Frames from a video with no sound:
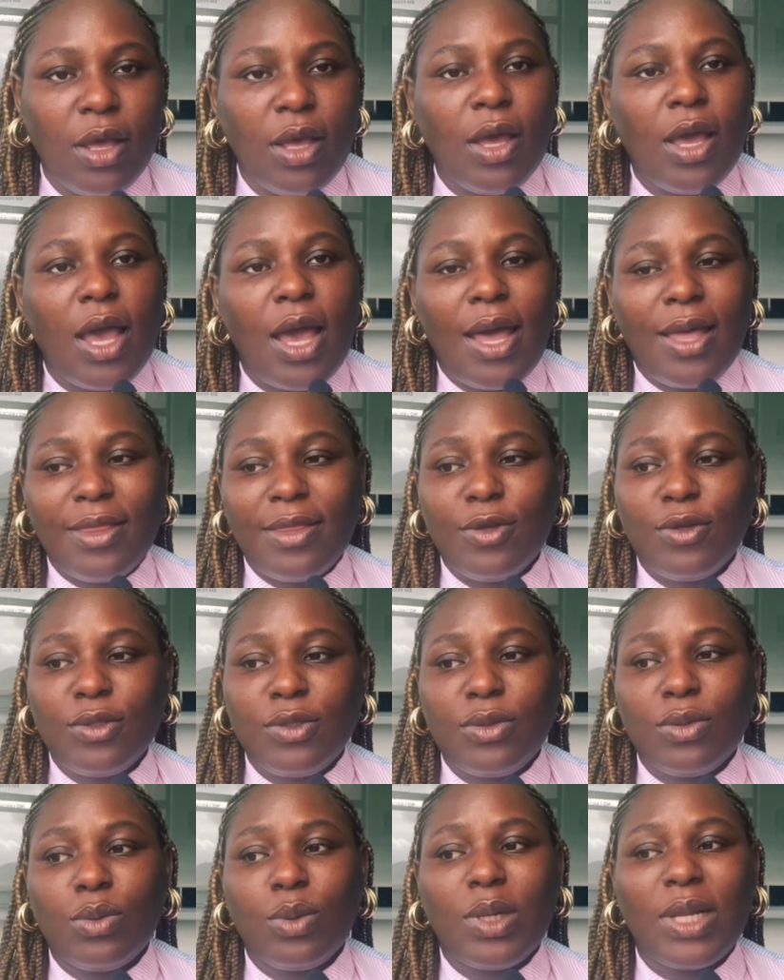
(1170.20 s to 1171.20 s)
And
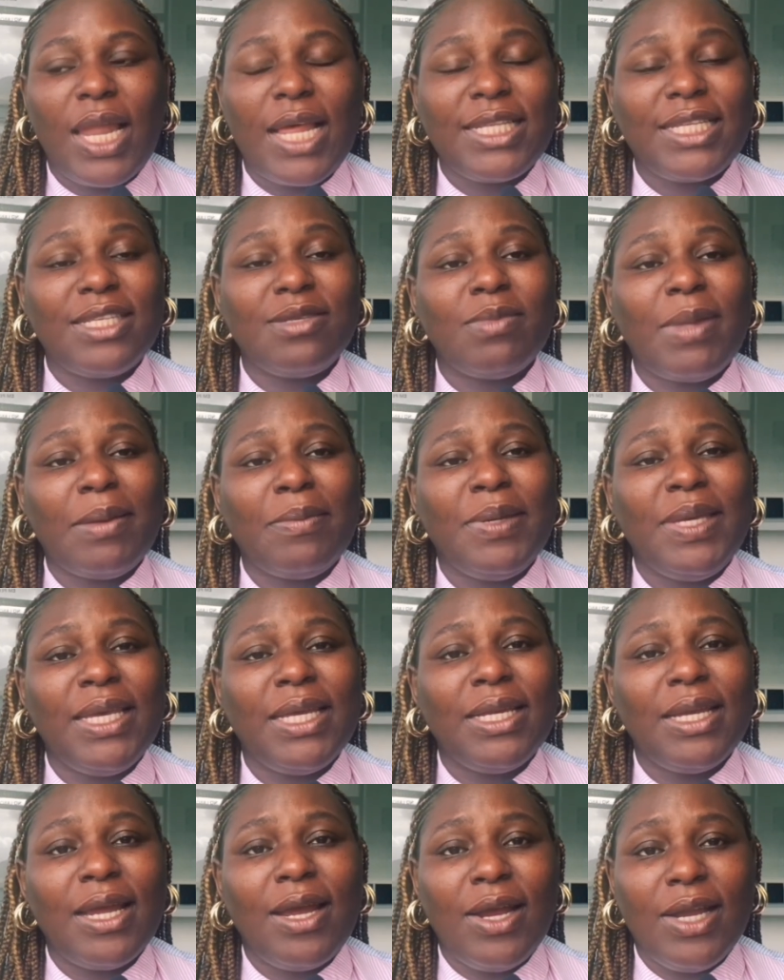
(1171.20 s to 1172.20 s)
also classes might begin
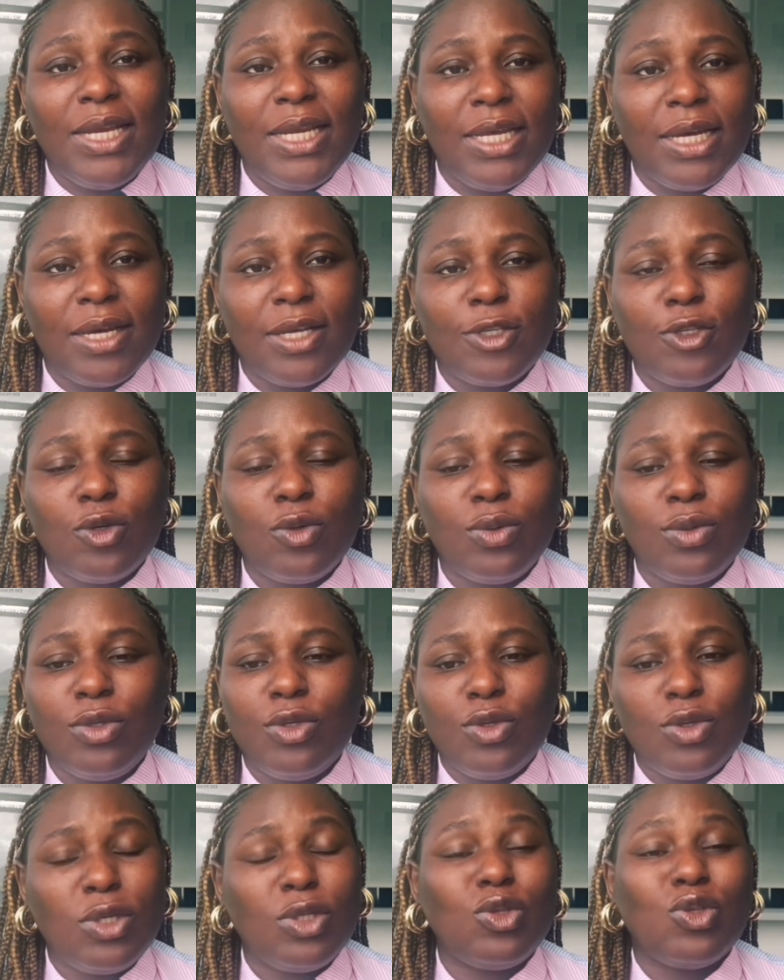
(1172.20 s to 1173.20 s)
earlier, so you
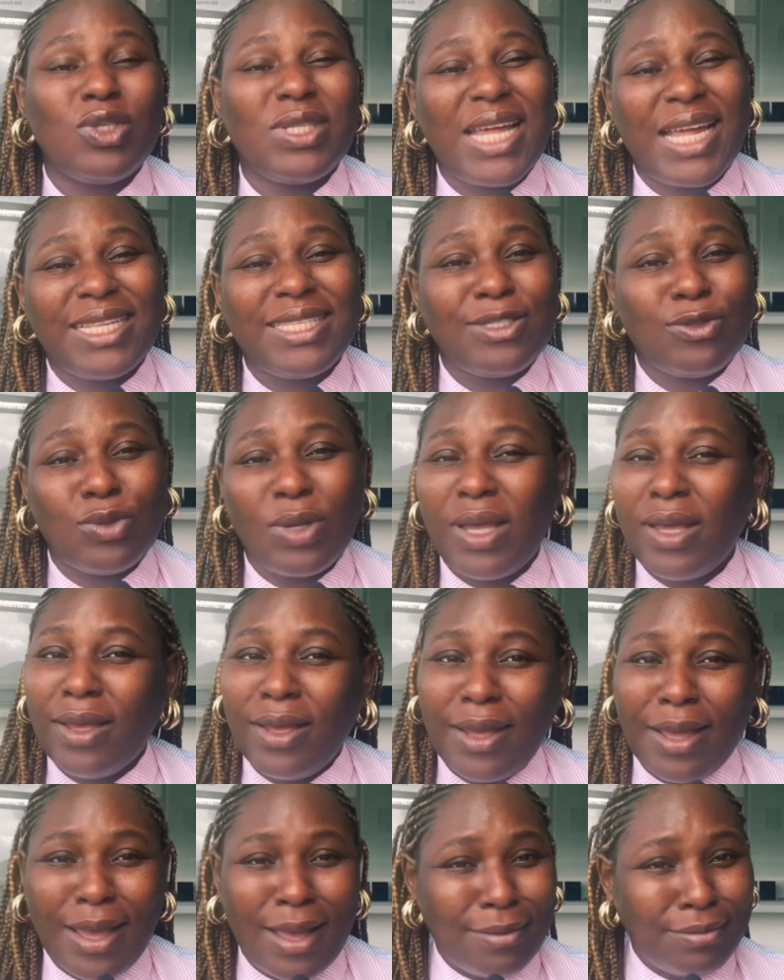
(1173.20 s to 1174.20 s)
need to start
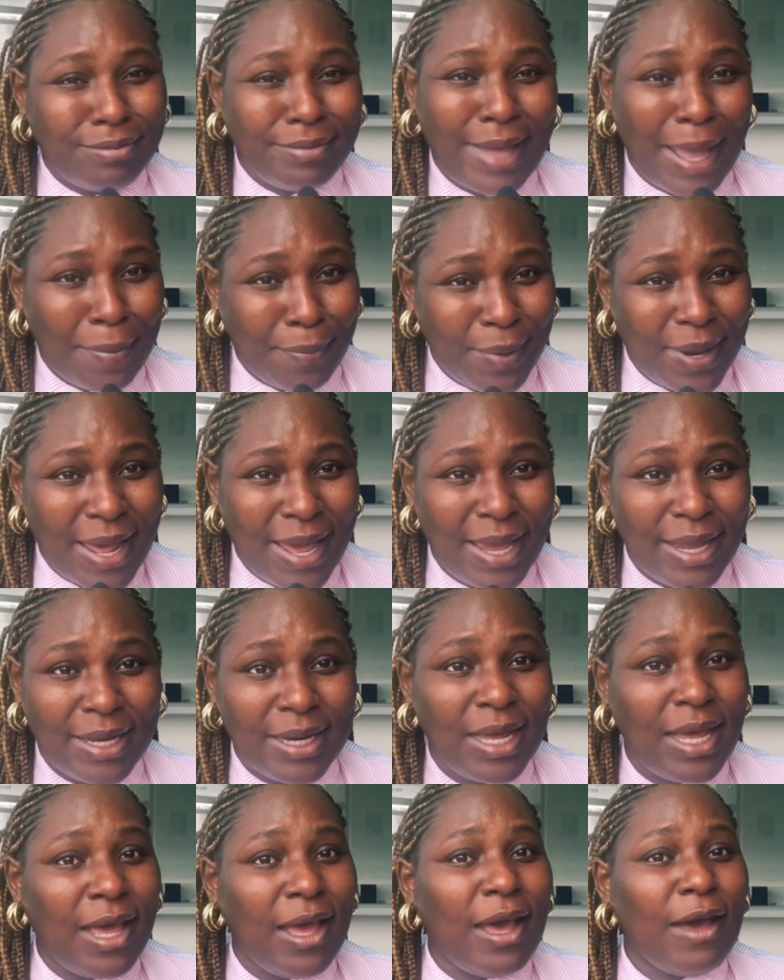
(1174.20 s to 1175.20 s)
applying
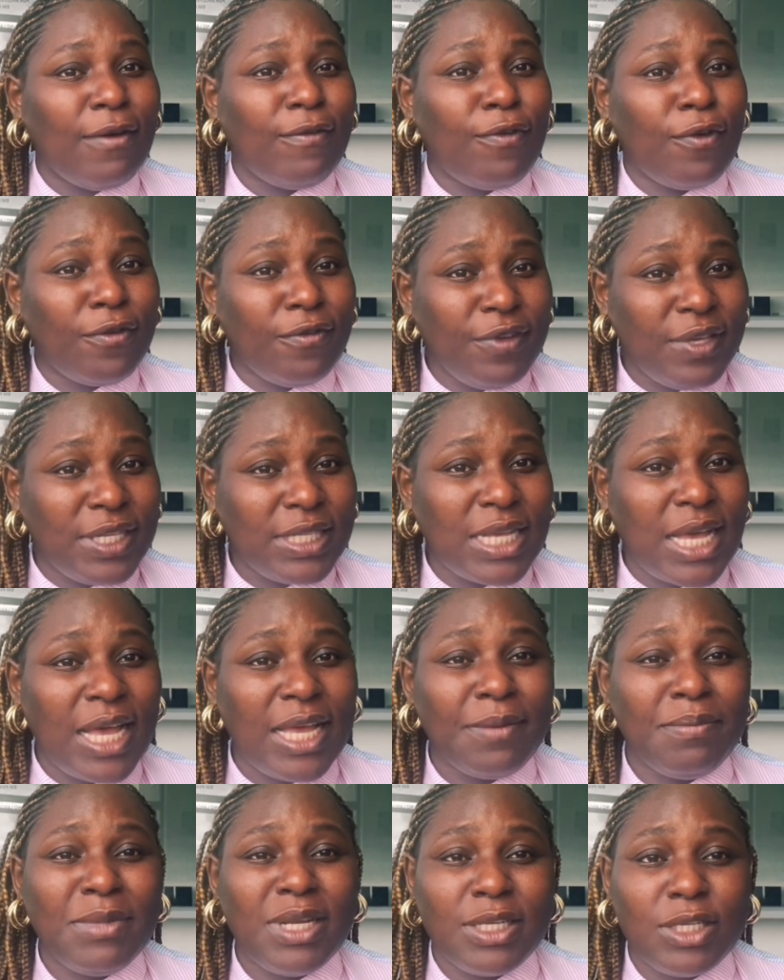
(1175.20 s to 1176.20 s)
for visa
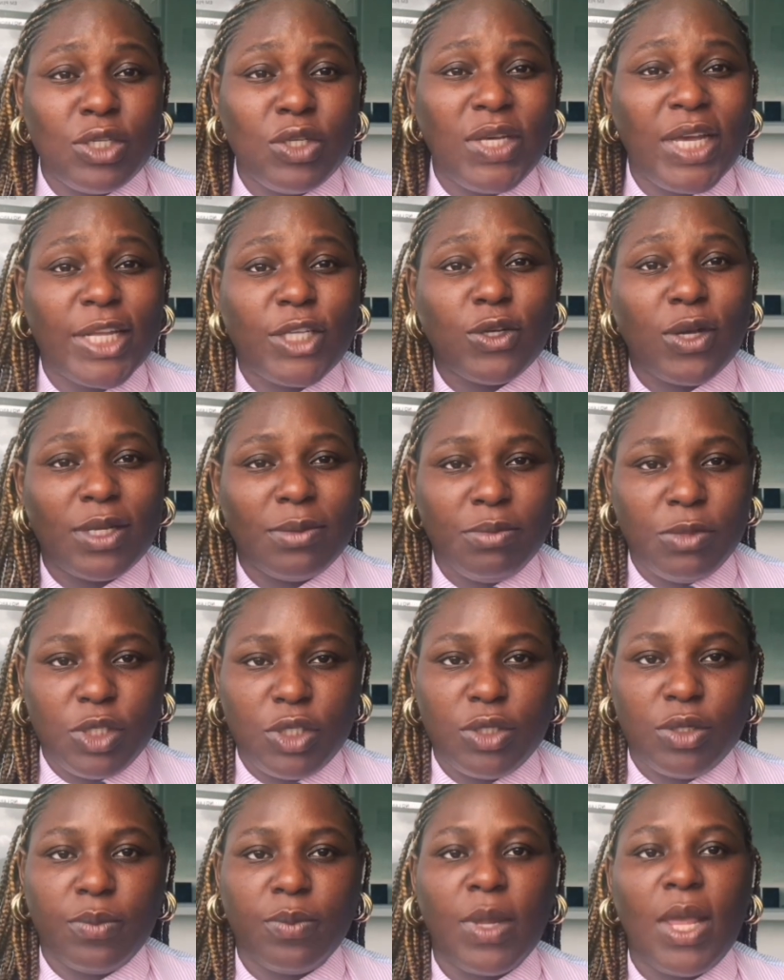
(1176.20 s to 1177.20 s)
immediately you get your
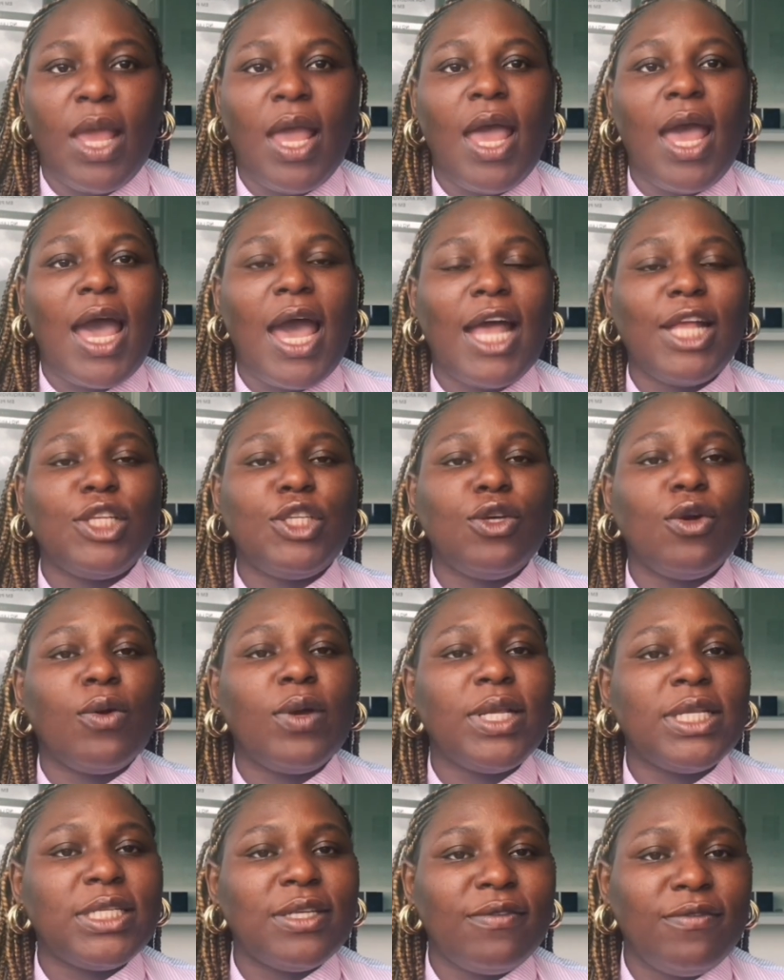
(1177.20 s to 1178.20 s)
admission. At your
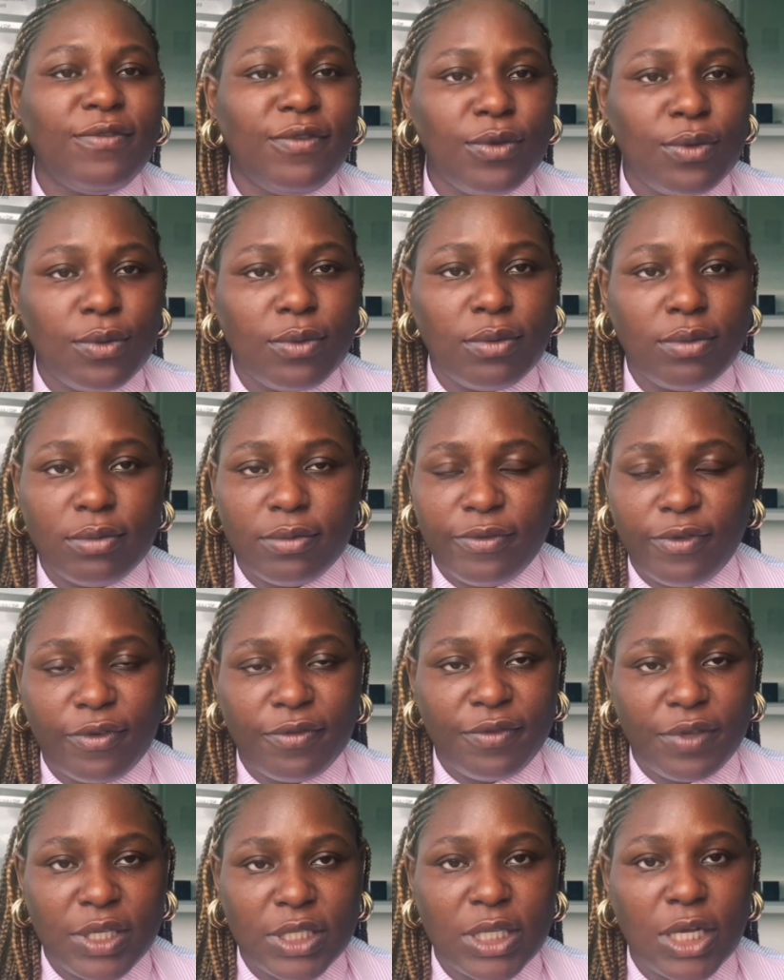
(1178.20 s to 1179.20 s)
interview for
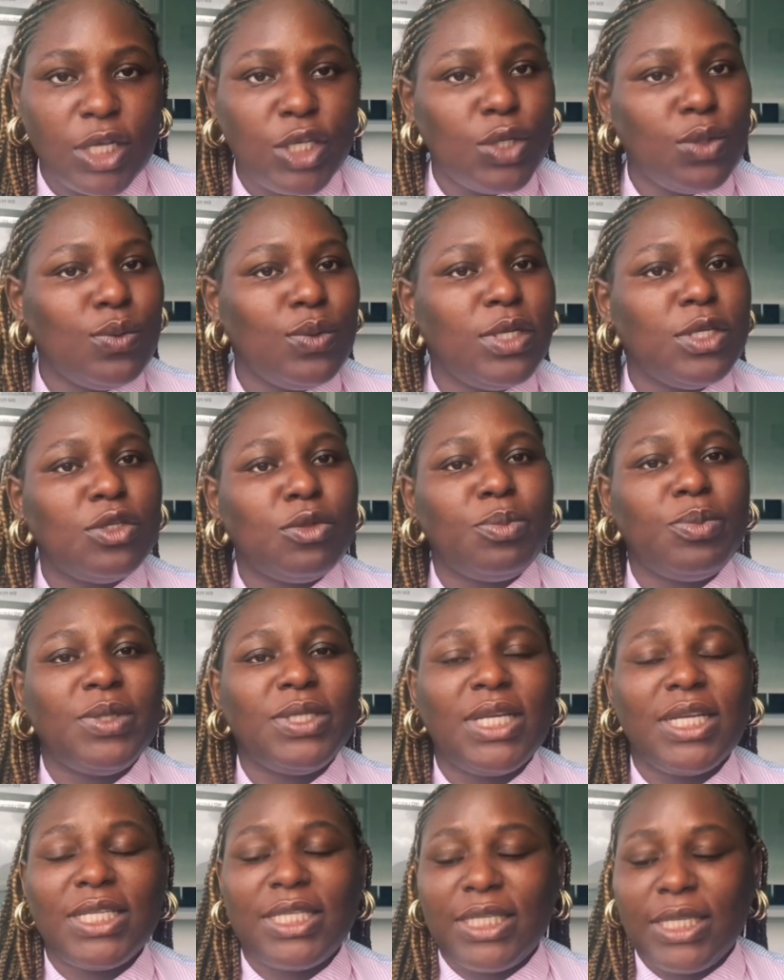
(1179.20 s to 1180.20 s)
visa, you need to
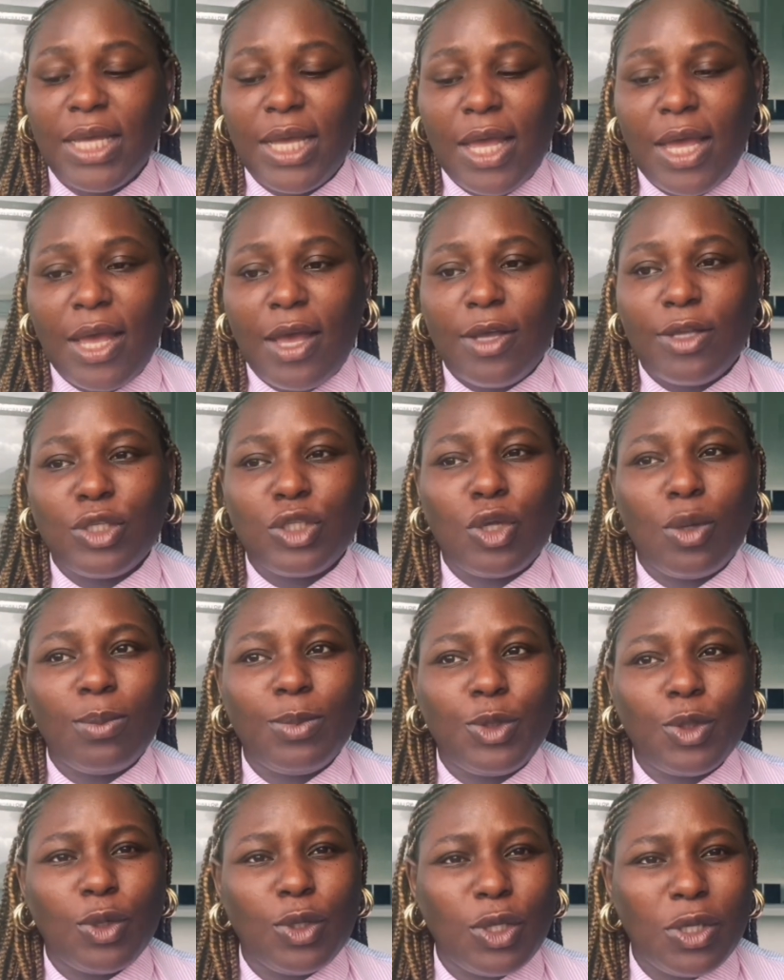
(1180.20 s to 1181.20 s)
present some
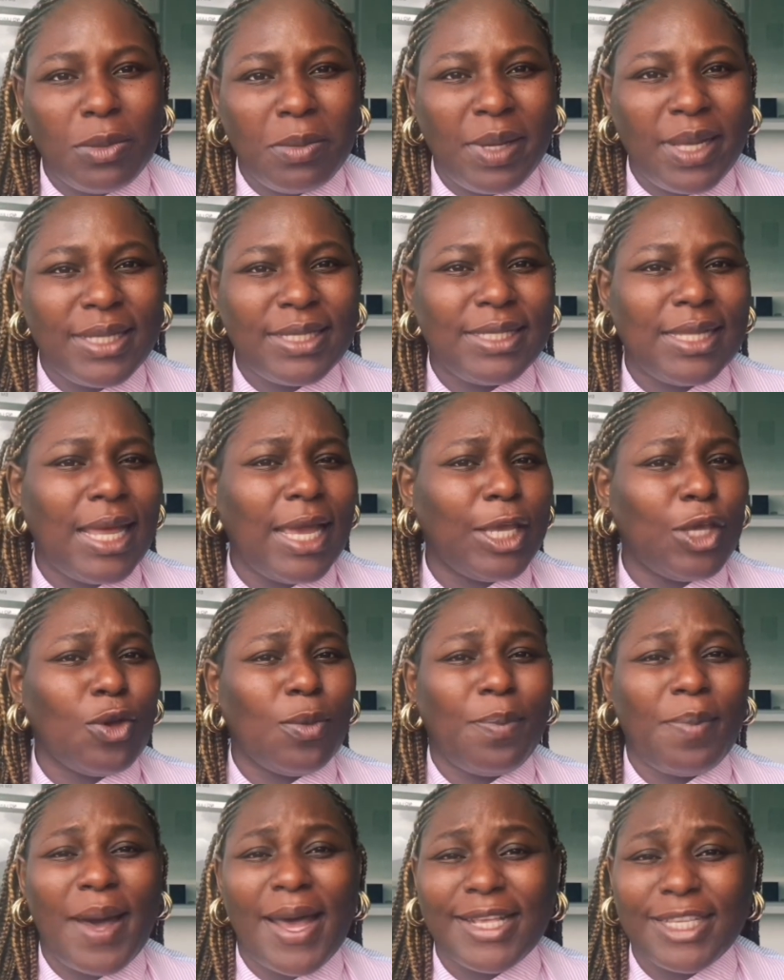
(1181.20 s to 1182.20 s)
documents like your
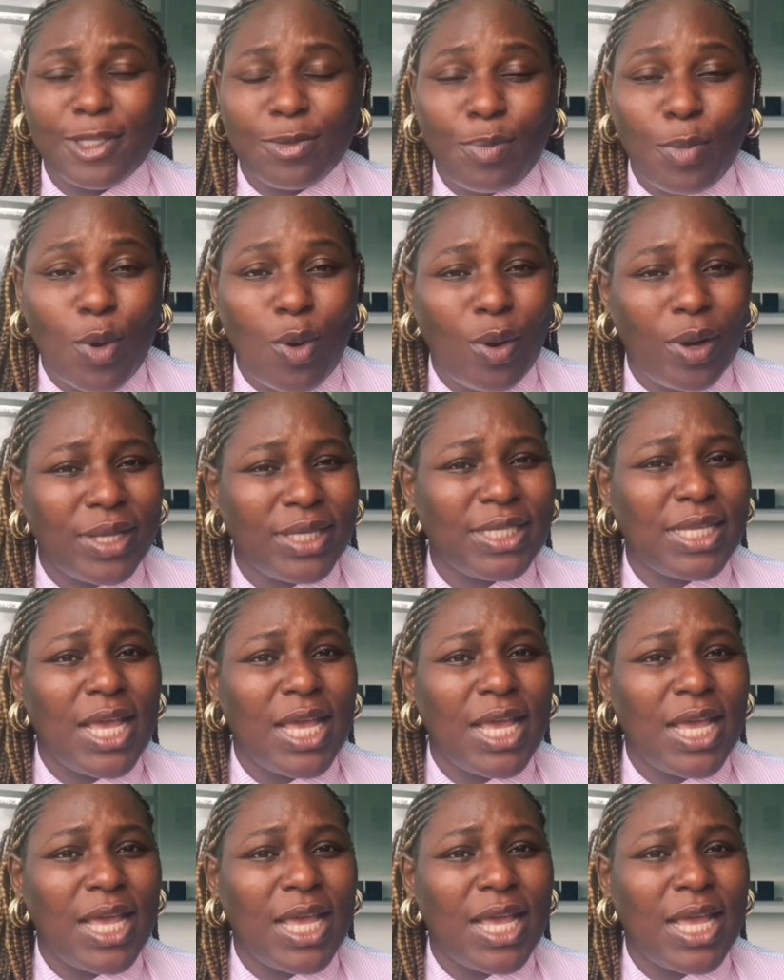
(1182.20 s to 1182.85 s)
passport,